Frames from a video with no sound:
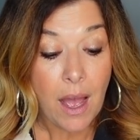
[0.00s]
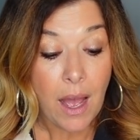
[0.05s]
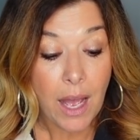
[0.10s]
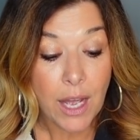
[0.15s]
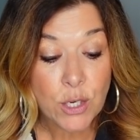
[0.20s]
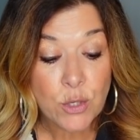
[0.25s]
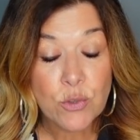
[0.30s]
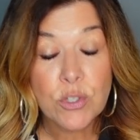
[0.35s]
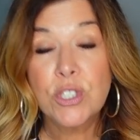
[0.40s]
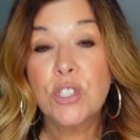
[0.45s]

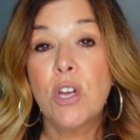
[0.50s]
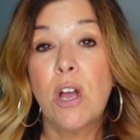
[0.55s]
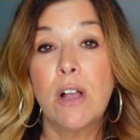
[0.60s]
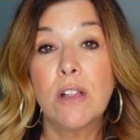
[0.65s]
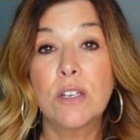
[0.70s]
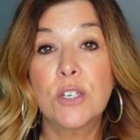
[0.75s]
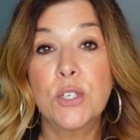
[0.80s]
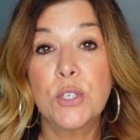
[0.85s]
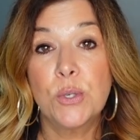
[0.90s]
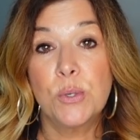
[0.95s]
hundred
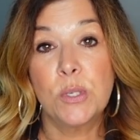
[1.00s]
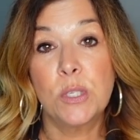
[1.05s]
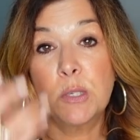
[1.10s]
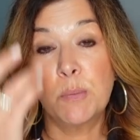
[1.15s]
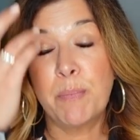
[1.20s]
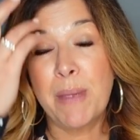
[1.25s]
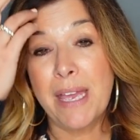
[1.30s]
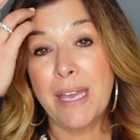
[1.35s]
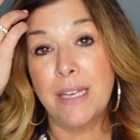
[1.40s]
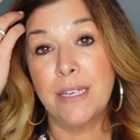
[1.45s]
dollars you
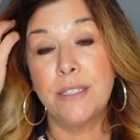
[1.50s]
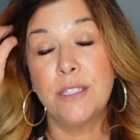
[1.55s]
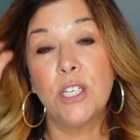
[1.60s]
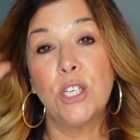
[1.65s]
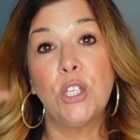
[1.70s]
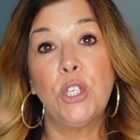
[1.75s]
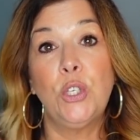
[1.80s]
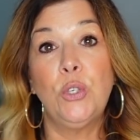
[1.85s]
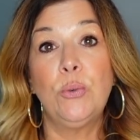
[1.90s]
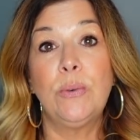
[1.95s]
spend,
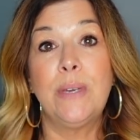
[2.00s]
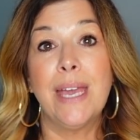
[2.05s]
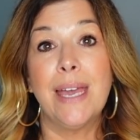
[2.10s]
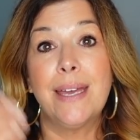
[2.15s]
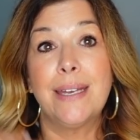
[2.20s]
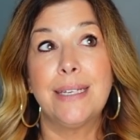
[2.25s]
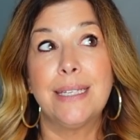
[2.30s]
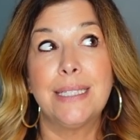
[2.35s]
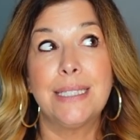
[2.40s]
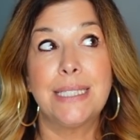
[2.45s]
you
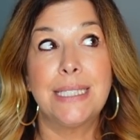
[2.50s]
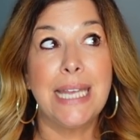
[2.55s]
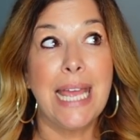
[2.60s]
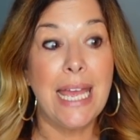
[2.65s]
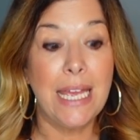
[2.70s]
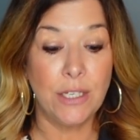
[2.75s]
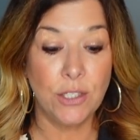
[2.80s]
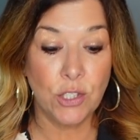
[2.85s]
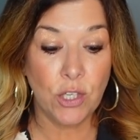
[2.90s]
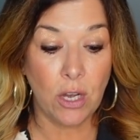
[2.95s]
get
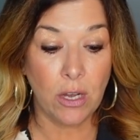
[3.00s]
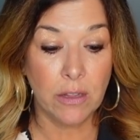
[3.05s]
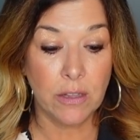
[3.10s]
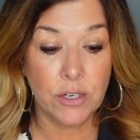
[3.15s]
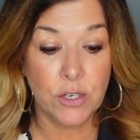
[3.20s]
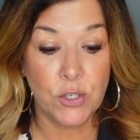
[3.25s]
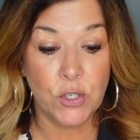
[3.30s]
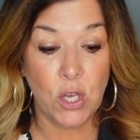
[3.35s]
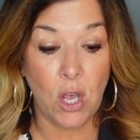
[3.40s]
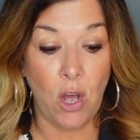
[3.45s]
ten
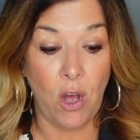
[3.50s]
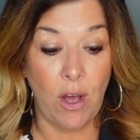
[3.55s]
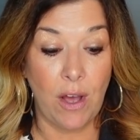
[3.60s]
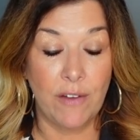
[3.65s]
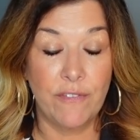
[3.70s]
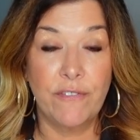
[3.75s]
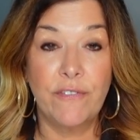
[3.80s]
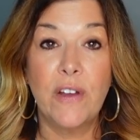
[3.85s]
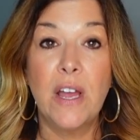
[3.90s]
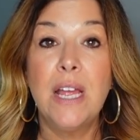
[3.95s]
dollars
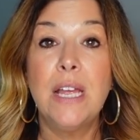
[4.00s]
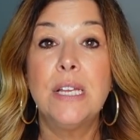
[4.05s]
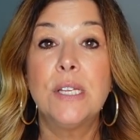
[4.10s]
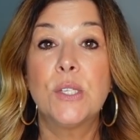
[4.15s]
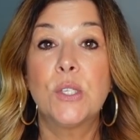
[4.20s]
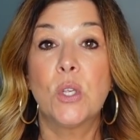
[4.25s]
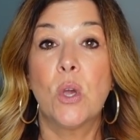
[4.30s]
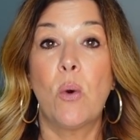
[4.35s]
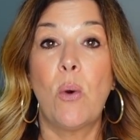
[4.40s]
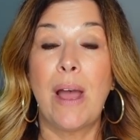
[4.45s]
off.
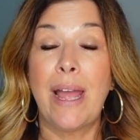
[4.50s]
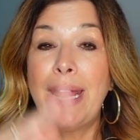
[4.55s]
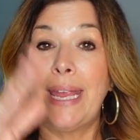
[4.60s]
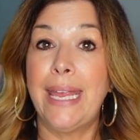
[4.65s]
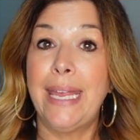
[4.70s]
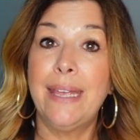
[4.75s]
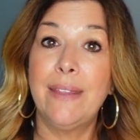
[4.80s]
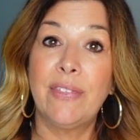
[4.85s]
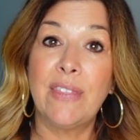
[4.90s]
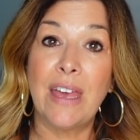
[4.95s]
So I
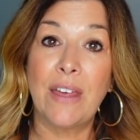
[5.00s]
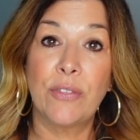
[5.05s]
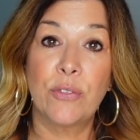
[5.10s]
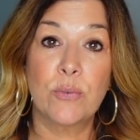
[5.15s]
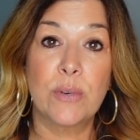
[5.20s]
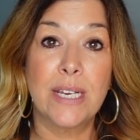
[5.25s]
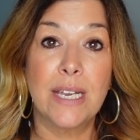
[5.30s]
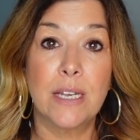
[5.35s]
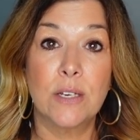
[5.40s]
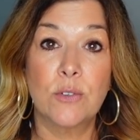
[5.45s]
hit that
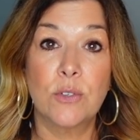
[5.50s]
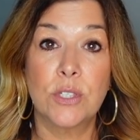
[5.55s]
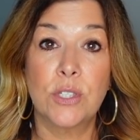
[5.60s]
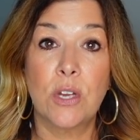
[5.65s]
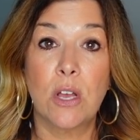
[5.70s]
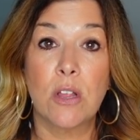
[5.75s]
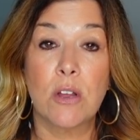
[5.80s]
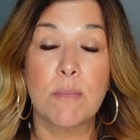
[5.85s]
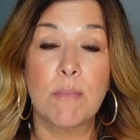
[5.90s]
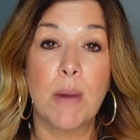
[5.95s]
three hundred
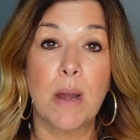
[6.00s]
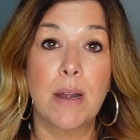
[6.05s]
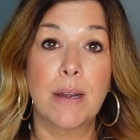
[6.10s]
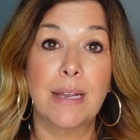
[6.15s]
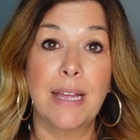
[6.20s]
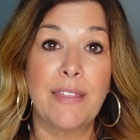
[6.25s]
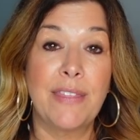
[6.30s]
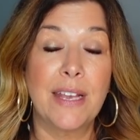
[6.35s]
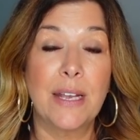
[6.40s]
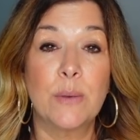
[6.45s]
dollar
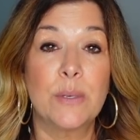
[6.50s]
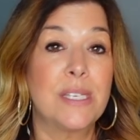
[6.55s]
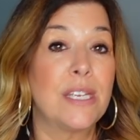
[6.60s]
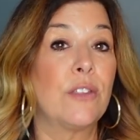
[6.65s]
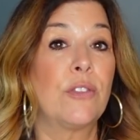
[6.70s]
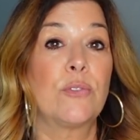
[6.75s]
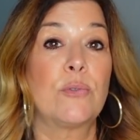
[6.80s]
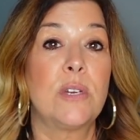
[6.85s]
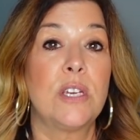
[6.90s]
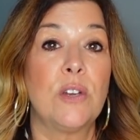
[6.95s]
mark. I think I was
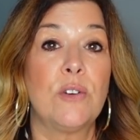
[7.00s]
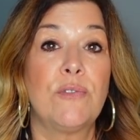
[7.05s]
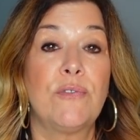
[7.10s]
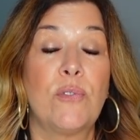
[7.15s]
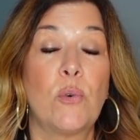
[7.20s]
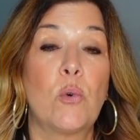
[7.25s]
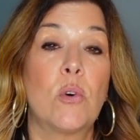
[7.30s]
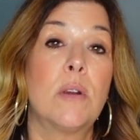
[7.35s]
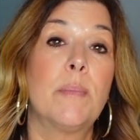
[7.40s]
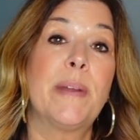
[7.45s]
at three oh
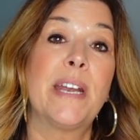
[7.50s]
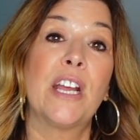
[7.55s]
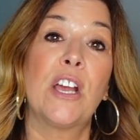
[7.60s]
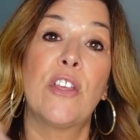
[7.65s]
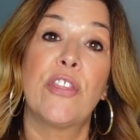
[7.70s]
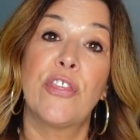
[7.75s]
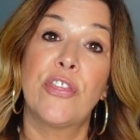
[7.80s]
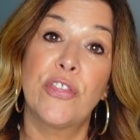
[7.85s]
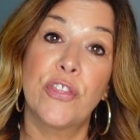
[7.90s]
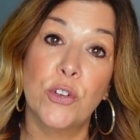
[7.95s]
four, but I
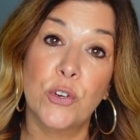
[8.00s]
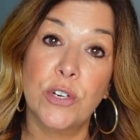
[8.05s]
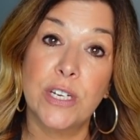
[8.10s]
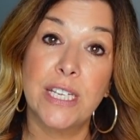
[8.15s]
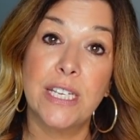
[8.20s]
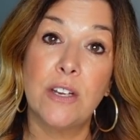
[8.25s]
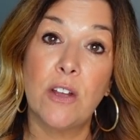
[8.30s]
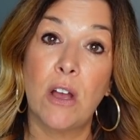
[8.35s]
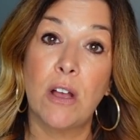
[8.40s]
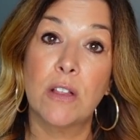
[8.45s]
got
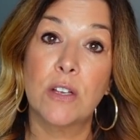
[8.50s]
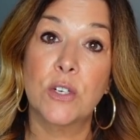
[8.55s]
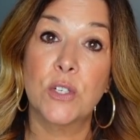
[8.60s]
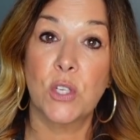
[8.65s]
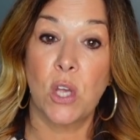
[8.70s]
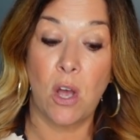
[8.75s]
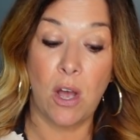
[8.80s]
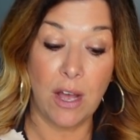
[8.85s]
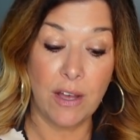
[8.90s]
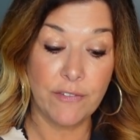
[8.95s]
thirty dollars
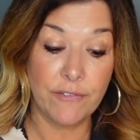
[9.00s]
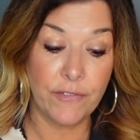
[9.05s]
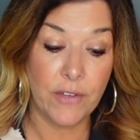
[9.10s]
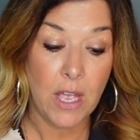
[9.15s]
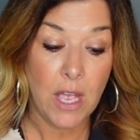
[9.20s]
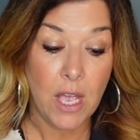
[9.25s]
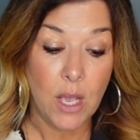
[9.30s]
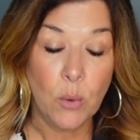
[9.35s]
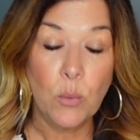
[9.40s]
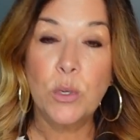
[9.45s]
off,
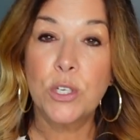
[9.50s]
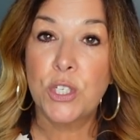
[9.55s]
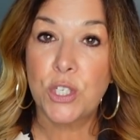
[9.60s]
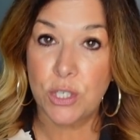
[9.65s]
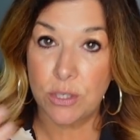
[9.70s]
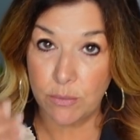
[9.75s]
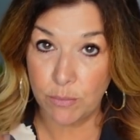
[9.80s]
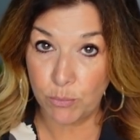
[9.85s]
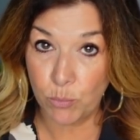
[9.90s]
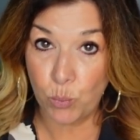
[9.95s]

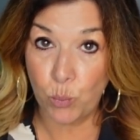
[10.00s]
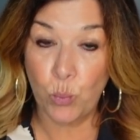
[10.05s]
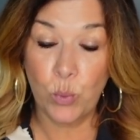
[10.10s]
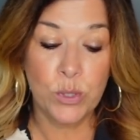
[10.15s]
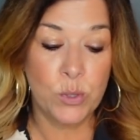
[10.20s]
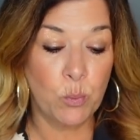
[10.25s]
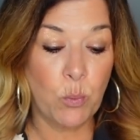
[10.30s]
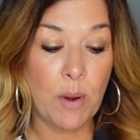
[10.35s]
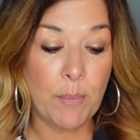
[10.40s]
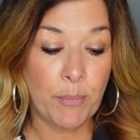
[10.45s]
which
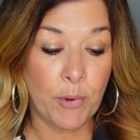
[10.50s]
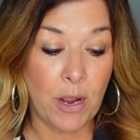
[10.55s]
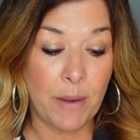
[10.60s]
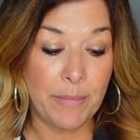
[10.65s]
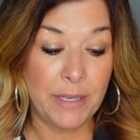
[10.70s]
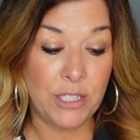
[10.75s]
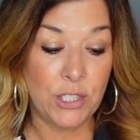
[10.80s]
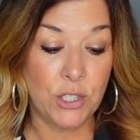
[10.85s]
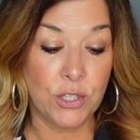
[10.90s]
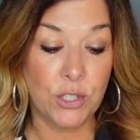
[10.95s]
was what brought
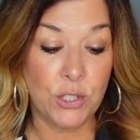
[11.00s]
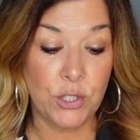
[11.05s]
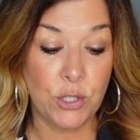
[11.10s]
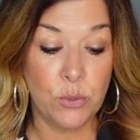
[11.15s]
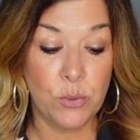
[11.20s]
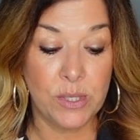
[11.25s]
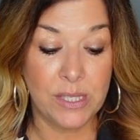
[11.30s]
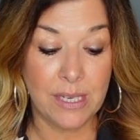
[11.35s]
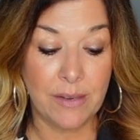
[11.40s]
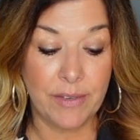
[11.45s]
me to the
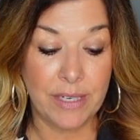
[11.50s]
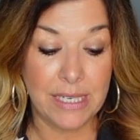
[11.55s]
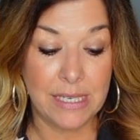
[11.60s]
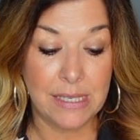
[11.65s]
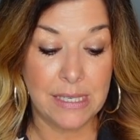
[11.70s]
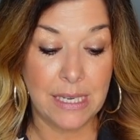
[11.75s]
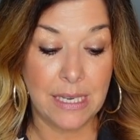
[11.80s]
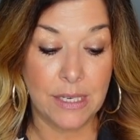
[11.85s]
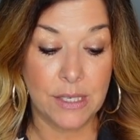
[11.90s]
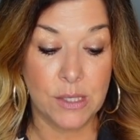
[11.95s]
two
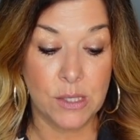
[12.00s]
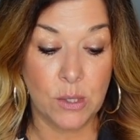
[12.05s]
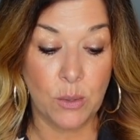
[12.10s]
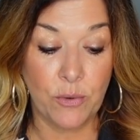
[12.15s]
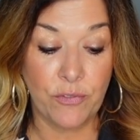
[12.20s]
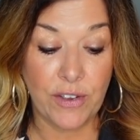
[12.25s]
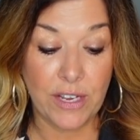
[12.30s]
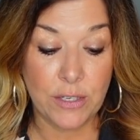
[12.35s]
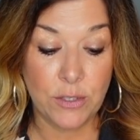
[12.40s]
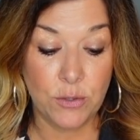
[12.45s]
seventy-six. So
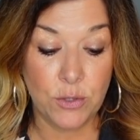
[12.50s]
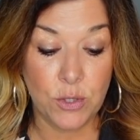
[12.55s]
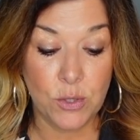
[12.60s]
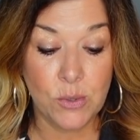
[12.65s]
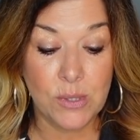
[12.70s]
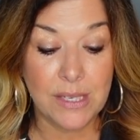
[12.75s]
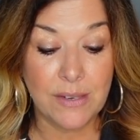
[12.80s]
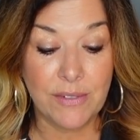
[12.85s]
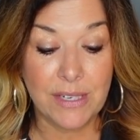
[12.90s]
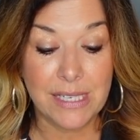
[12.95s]
if I do two
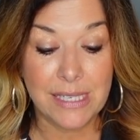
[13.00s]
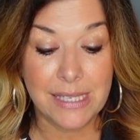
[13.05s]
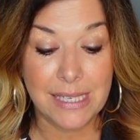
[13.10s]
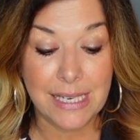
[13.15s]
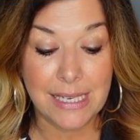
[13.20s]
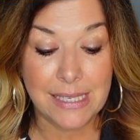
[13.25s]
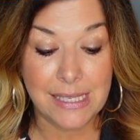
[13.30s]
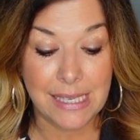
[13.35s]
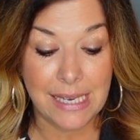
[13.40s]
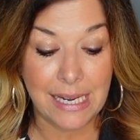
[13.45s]

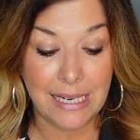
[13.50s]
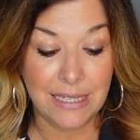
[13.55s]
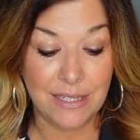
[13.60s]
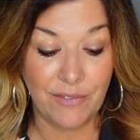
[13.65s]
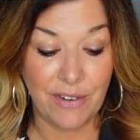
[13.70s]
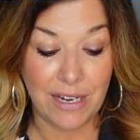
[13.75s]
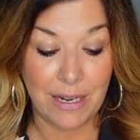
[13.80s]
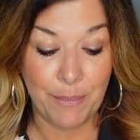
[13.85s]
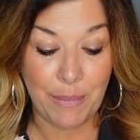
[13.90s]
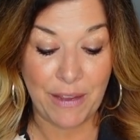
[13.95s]
seventy-six and I
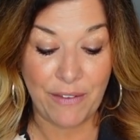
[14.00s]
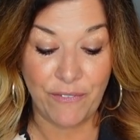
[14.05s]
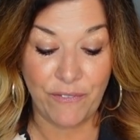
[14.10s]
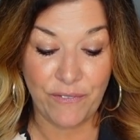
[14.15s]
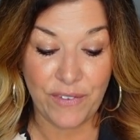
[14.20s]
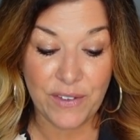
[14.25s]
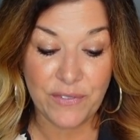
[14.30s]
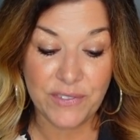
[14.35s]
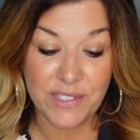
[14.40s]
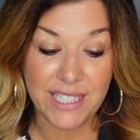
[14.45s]
divide it by
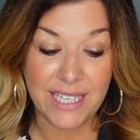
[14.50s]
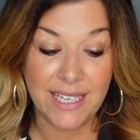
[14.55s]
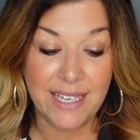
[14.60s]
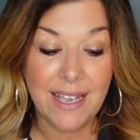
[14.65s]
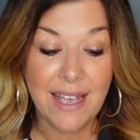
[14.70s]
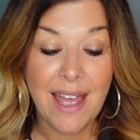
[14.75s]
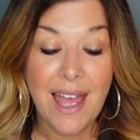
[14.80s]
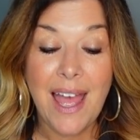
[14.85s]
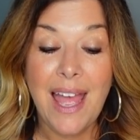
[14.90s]
fifty,